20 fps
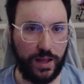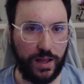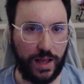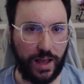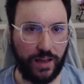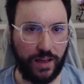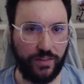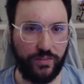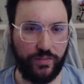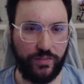
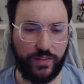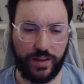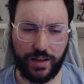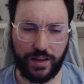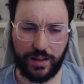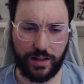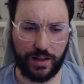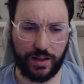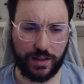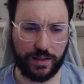I
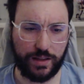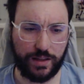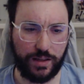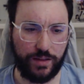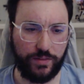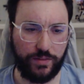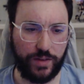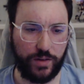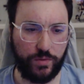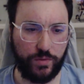feel like,
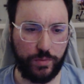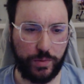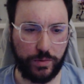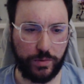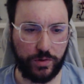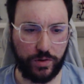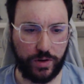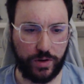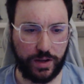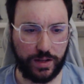if I remember
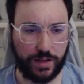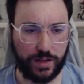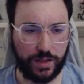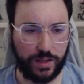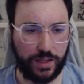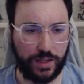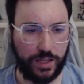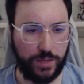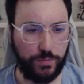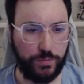correctly,
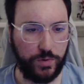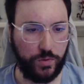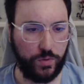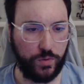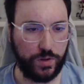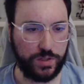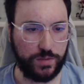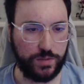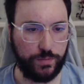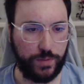Kipo
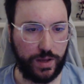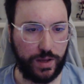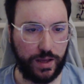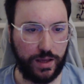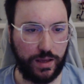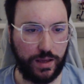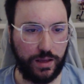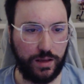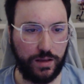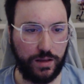was my